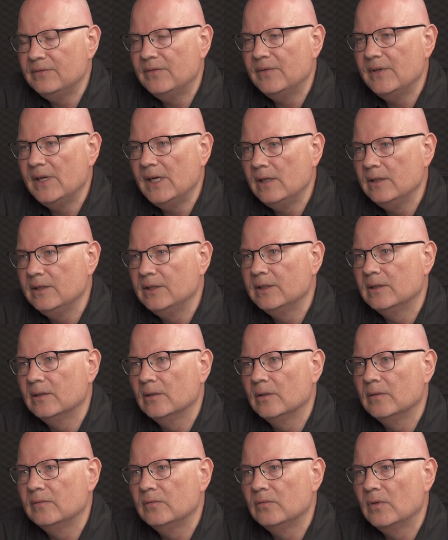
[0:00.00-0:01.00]
failure
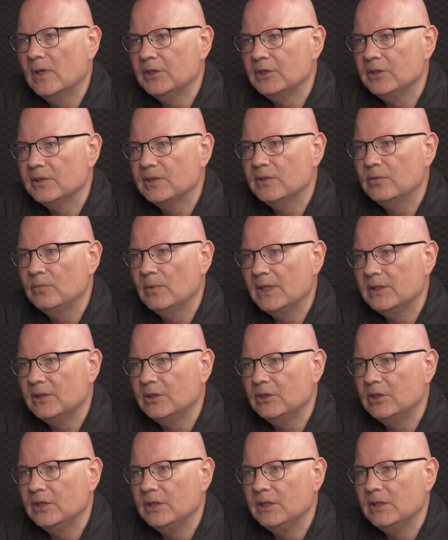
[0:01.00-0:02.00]
of Russia's
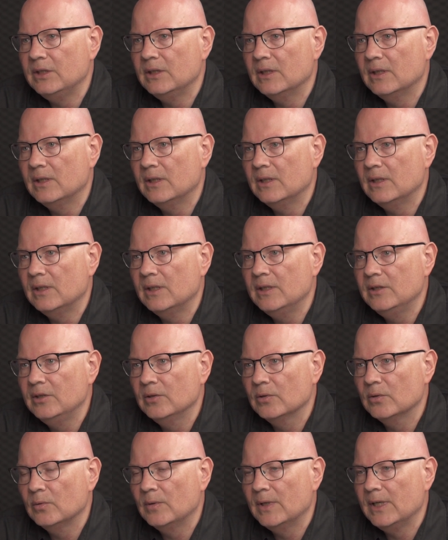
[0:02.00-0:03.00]
strategy in
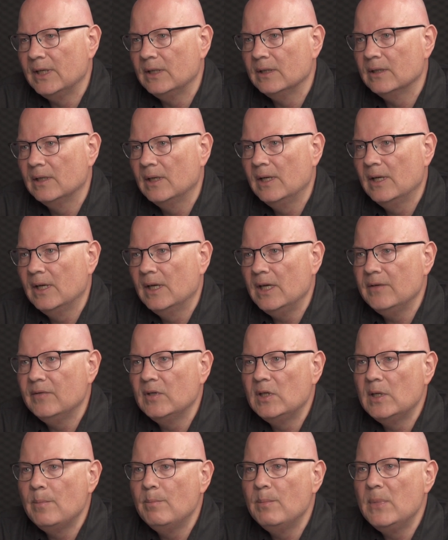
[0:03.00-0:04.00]
Ukraine.
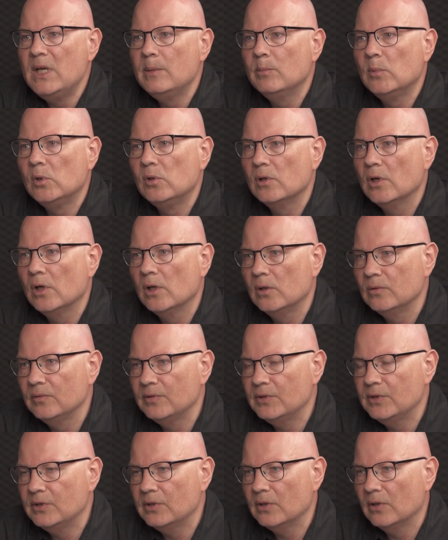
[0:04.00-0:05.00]
Even the minimal
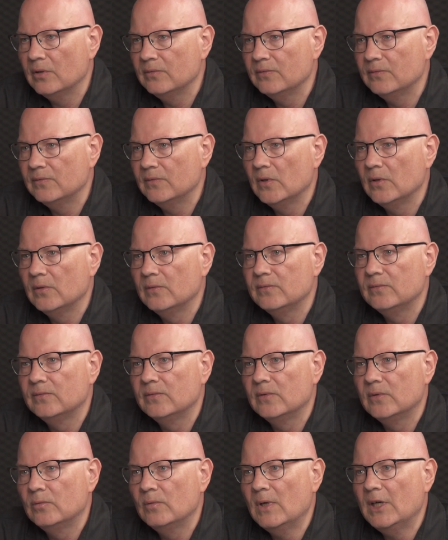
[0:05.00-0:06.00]
goals of
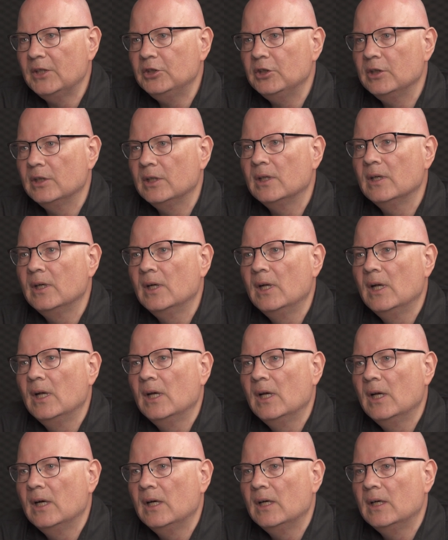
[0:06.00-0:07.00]
Russia
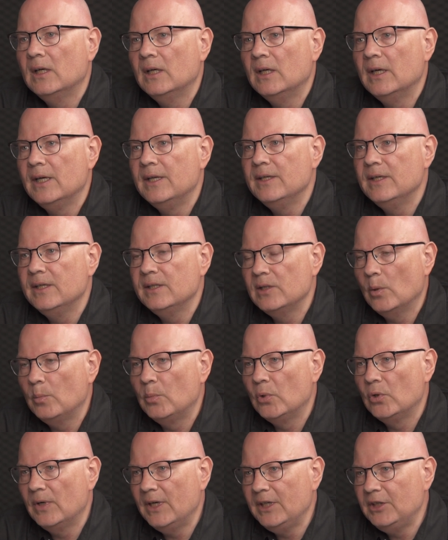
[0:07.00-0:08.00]
in this
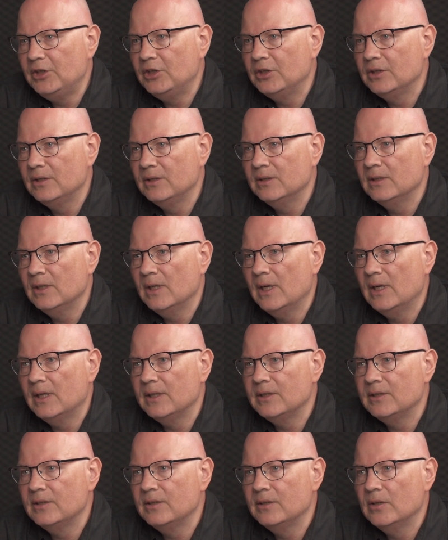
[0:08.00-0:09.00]
operation
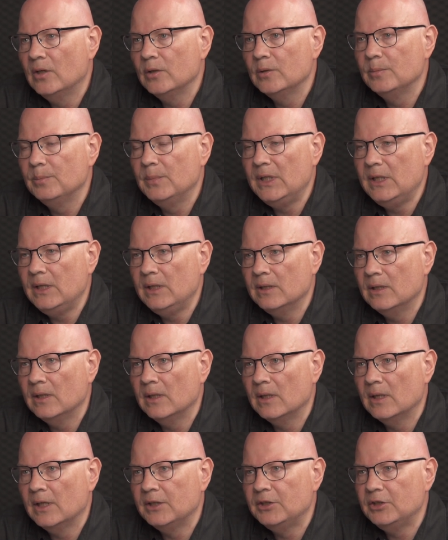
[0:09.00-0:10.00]
has not been
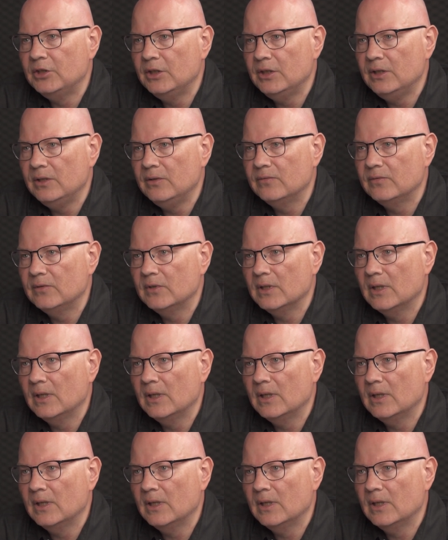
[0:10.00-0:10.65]
achieved.